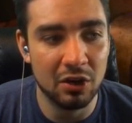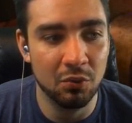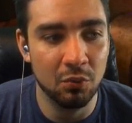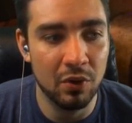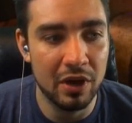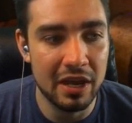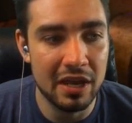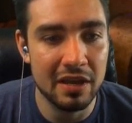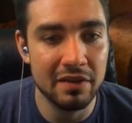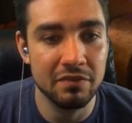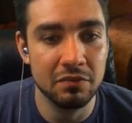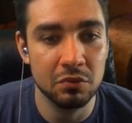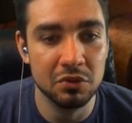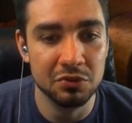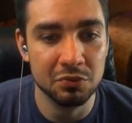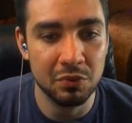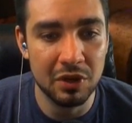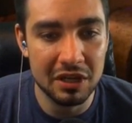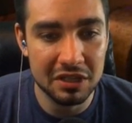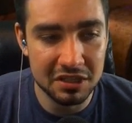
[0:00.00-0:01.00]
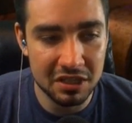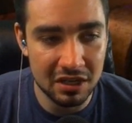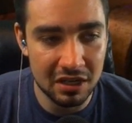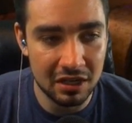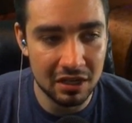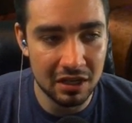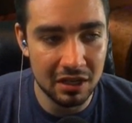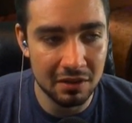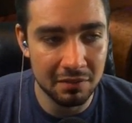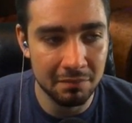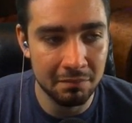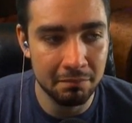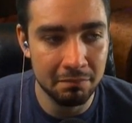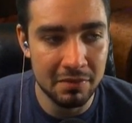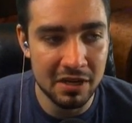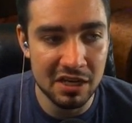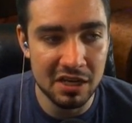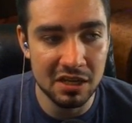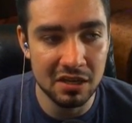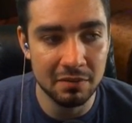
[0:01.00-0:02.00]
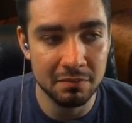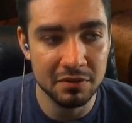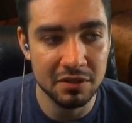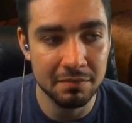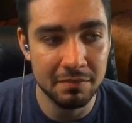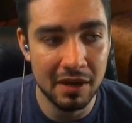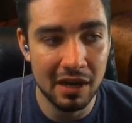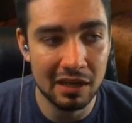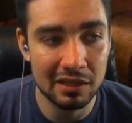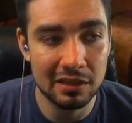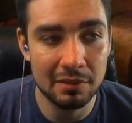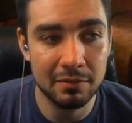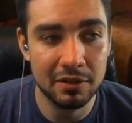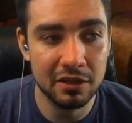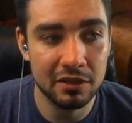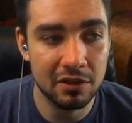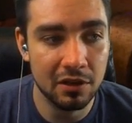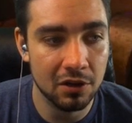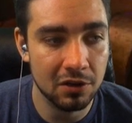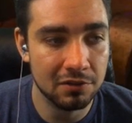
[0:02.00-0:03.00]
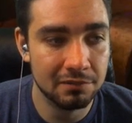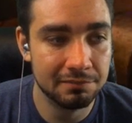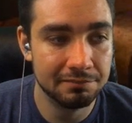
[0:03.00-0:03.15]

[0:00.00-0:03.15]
Wave was wasted on a medium to bad limited card.